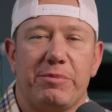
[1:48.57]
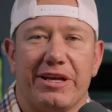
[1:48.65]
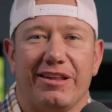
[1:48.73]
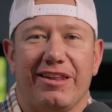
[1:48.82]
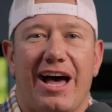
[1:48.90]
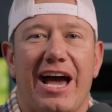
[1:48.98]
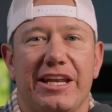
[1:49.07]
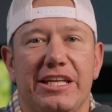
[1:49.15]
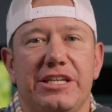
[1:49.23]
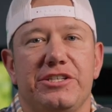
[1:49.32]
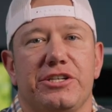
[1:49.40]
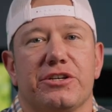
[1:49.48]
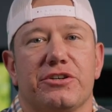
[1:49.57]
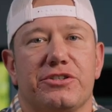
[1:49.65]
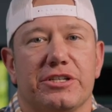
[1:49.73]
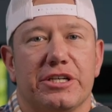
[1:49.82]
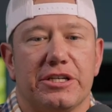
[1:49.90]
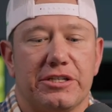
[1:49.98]
be a lot easier
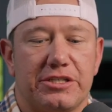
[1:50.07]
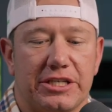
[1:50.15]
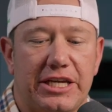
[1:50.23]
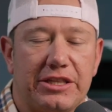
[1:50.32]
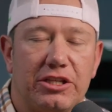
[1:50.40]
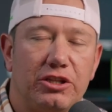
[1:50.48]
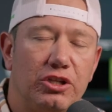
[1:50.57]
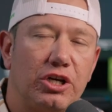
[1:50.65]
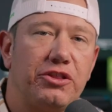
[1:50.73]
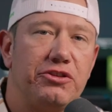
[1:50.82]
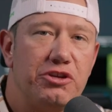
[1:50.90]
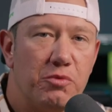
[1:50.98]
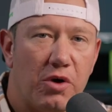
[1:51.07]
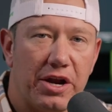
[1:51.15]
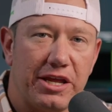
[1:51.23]
to get the look that you want